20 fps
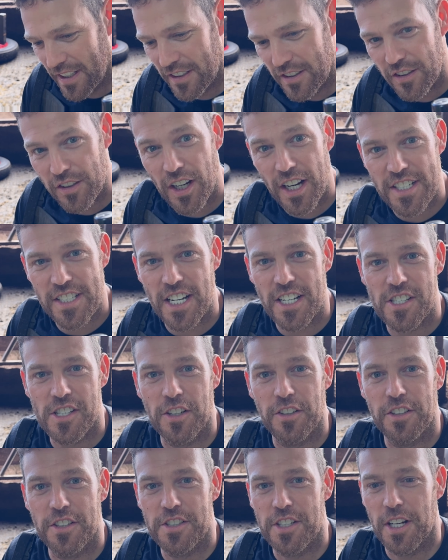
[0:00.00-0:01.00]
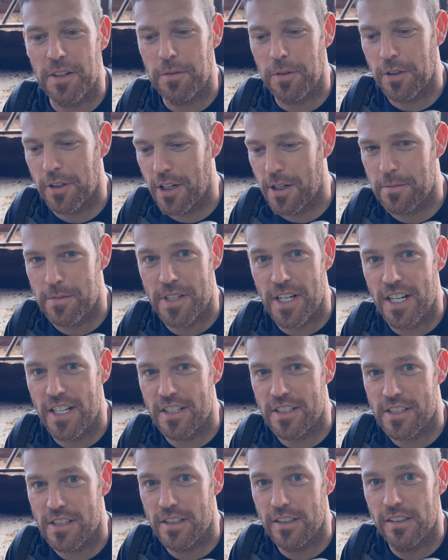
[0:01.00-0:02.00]
You guys actually understand what Graeme
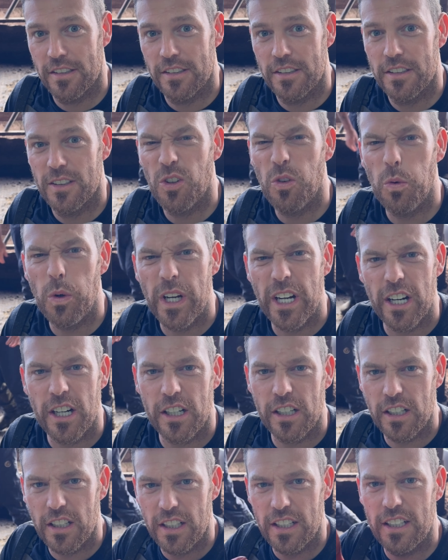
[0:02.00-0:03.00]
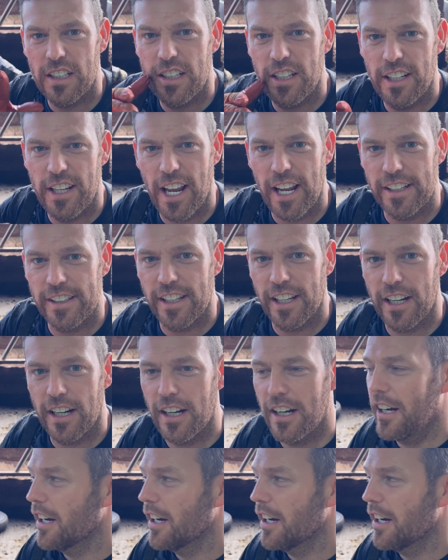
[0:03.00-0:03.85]
says? We are getting there.